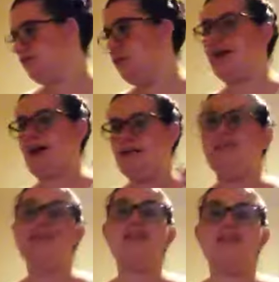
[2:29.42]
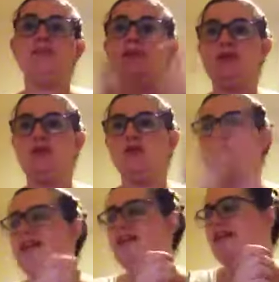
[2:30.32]
okay, that's it. That's all you
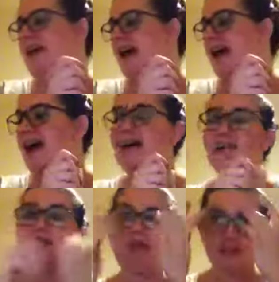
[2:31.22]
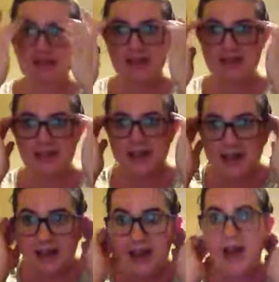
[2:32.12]
need. And that's
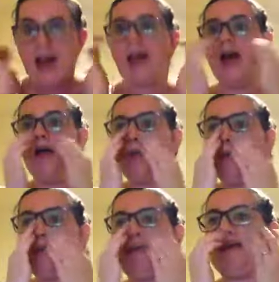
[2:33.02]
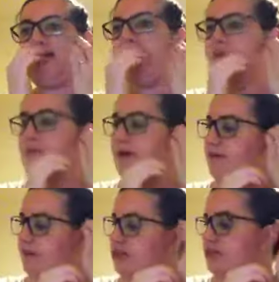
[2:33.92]
how I'm going to be making my
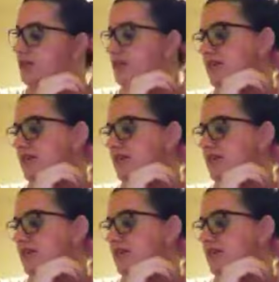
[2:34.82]
Valentine's